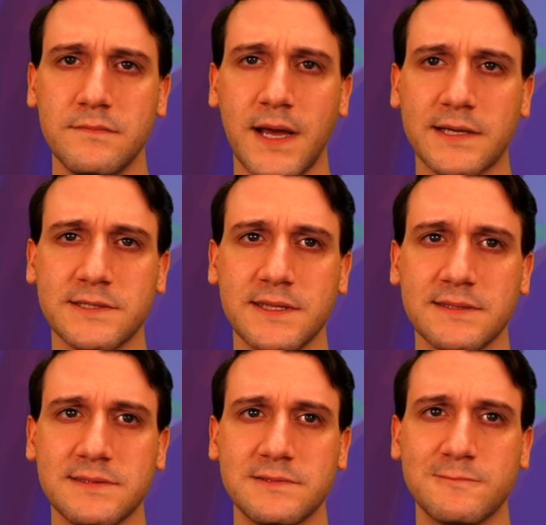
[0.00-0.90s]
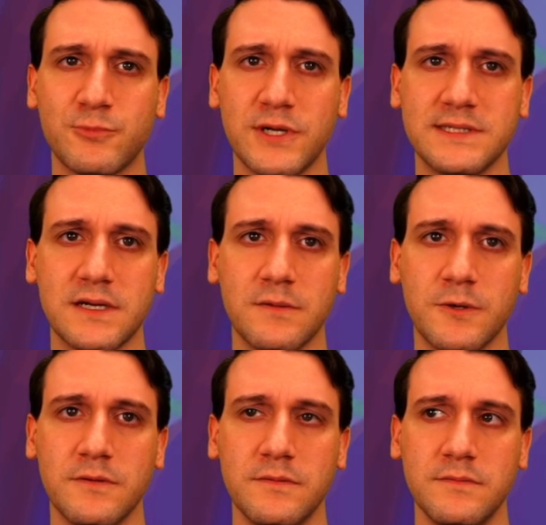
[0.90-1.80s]
Actually, that's pretty
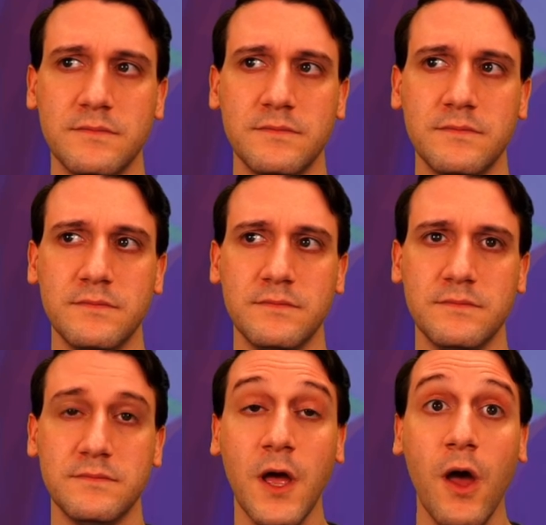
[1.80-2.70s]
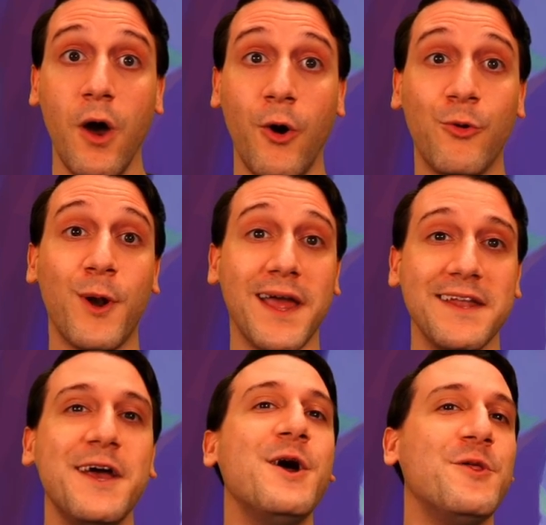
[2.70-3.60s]
terrible. Oh right,
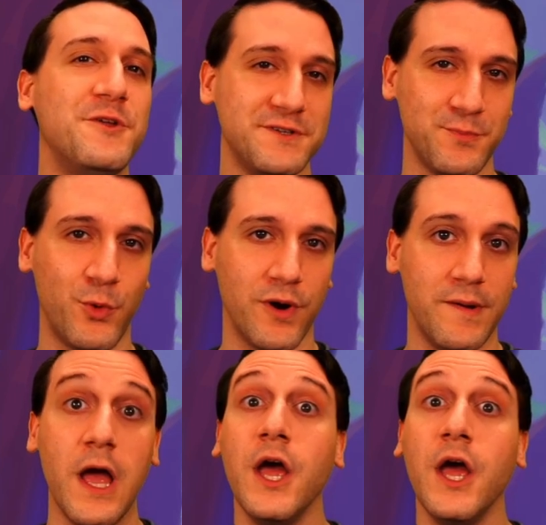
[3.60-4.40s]
there's more.